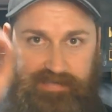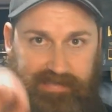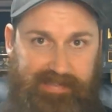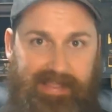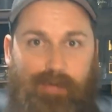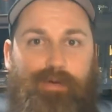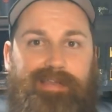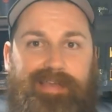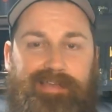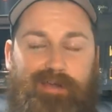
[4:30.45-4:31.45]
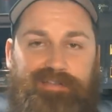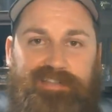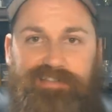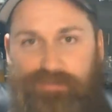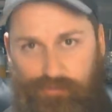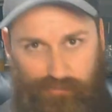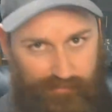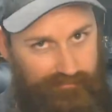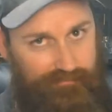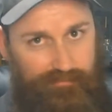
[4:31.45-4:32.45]
So then that way that goes into
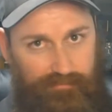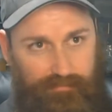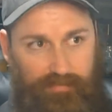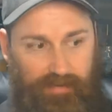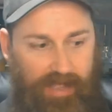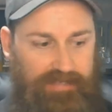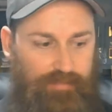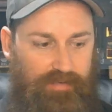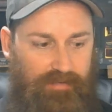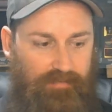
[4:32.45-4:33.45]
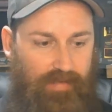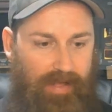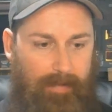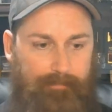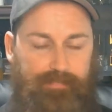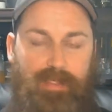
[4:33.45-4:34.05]
the last week of um,